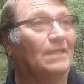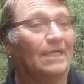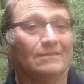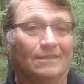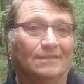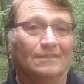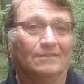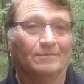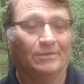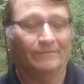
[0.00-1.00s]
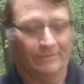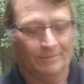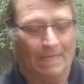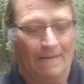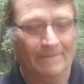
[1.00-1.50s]
Actually, I said it's a beautiful
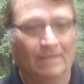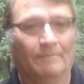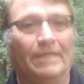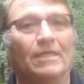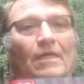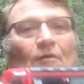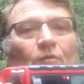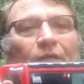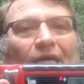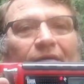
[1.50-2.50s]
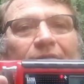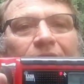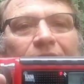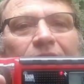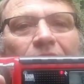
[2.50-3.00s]
spot. But we
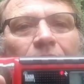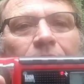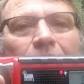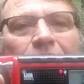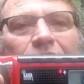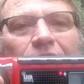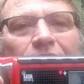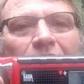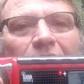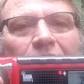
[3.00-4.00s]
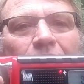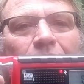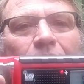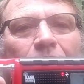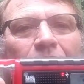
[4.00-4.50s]
carry this emergency
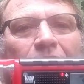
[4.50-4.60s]
radio.